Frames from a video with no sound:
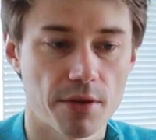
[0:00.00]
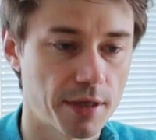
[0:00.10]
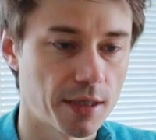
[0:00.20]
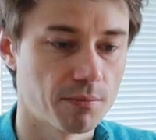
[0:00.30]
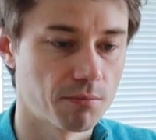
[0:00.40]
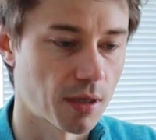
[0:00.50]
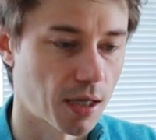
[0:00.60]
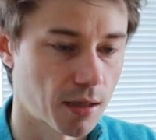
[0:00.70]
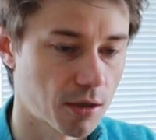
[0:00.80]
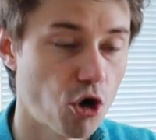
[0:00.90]
they
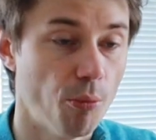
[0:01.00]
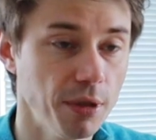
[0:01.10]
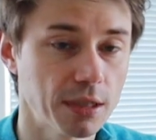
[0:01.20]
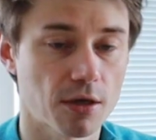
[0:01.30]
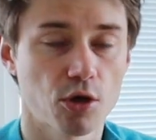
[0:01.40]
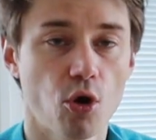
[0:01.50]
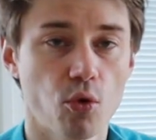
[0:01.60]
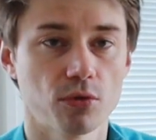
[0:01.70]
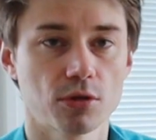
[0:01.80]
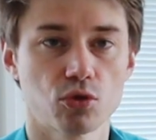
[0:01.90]
commit
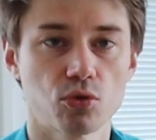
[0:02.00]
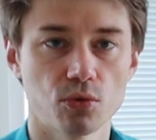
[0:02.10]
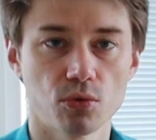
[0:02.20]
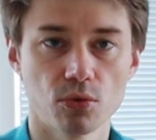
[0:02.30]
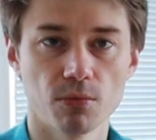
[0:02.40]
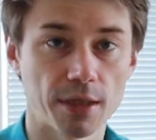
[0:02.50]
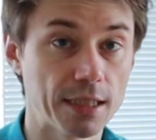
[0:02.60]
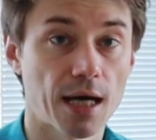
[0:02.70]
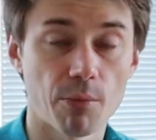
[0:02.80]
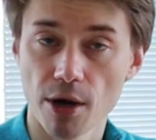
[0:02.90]
code to
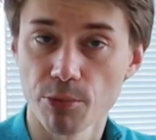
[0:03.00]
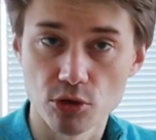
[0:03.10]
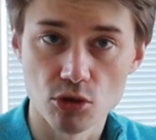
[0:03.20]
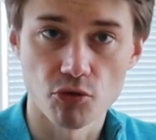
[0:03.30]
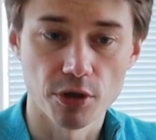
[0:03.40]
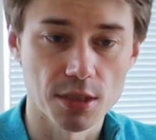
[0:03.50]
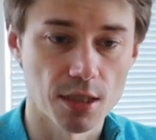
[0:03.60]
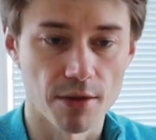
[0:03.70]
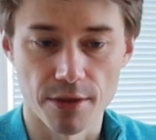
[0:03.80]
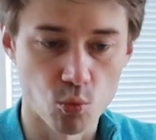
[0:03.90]
GitHub repositories,
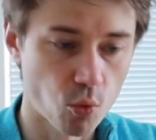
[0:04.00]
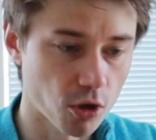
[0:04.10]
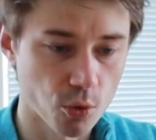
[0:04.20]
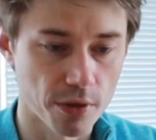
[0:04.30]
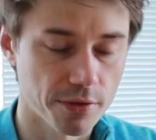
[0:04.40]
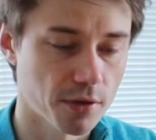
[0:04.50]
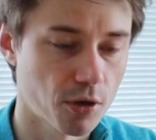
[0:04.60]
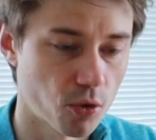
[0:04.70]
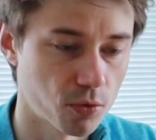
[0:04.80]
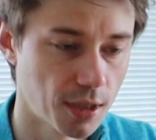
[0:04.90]
they work with
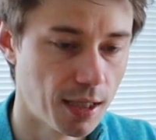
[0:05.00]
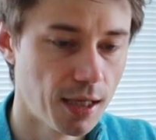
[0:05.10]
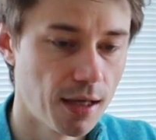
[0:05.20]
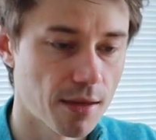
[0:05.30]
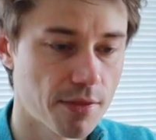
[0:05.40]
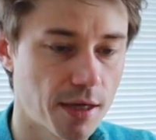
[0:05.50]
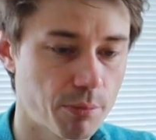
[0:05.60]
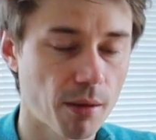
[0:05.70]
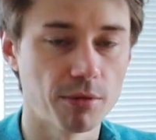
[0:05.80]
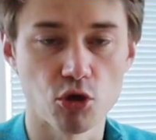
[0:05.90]
code, they
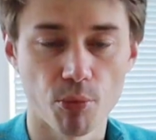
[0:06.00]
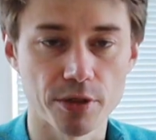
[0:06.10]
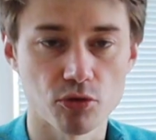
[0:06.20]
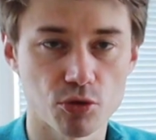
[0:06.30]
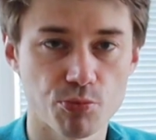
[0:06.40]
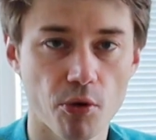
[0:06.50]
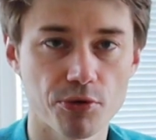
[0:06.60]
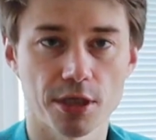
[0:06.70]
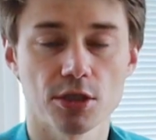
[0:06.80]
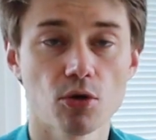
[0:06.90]
publish open source
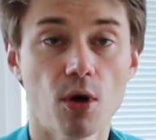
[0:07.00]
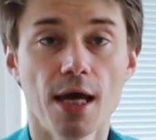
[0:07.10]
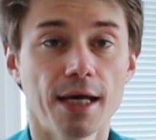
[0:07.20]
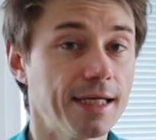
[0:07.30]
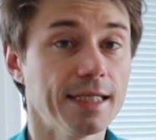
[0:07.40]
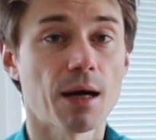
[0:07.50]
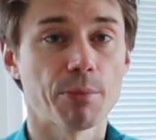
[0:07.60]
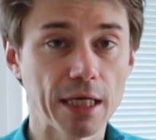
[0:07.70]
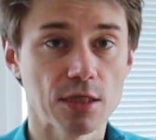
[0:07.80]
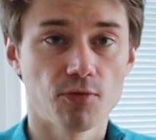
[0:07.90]
projects. So
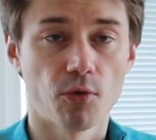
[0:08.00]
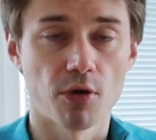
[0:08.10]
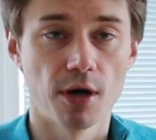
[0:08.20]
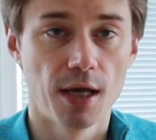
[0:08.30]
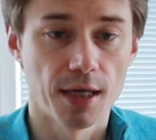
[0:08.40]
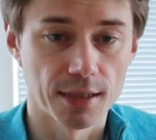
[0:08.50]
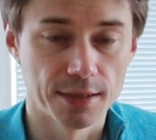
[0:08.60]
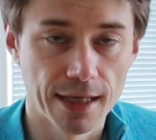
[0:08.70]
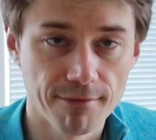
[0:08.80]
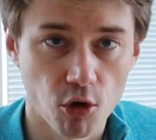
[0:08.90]
GitHub is for
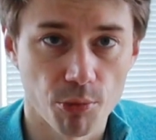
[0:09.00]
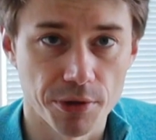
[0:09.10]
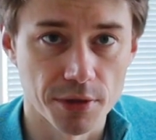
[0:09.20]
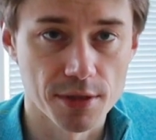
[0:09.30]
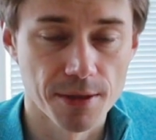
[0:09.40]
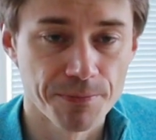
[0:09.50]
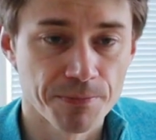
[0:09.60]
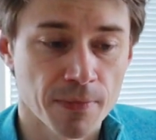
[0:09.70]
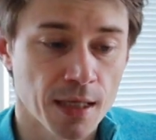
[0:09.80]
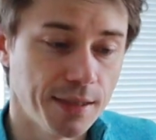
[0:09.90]
developers.
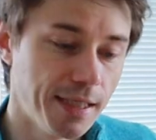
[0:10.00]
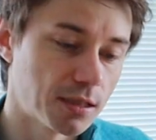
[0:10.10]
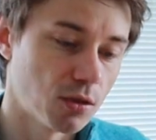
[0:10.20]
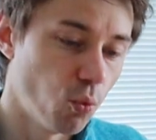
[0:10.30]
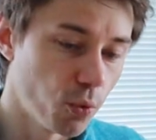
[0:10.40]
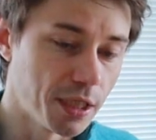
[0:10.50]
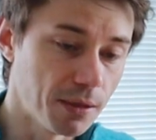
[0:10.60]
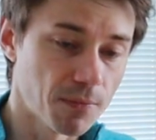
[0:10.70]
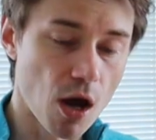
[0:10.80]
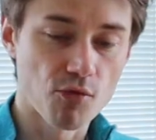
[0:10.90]
Yet
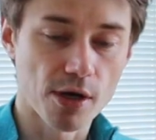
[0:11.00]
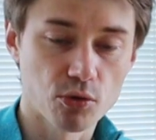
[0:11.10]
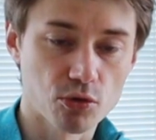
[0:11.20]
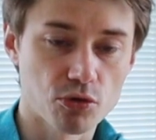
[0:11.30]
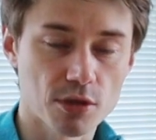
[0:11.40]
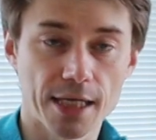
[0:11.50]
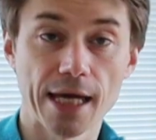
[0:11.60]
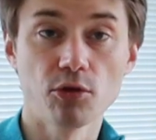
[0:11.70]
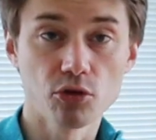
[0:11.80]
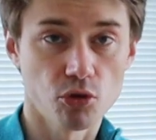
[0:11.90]
we, recruiters,
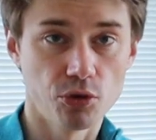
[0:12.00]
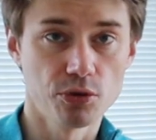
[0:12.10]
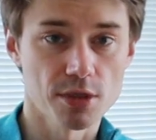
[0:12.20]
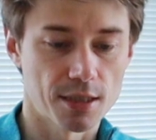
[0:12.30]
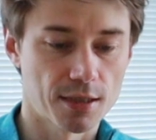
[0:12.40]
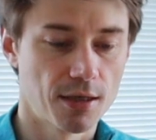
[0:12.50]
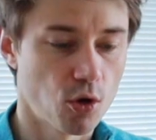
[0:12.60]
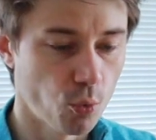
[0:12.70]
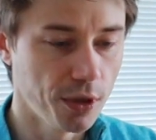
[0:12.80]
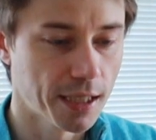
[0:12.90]
can also use it.
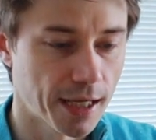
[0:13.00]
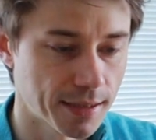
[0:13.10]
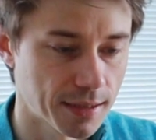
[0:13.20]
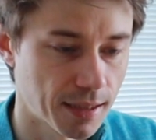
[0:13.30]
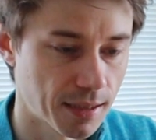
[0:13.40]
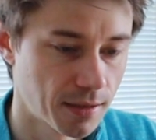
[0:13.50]
We can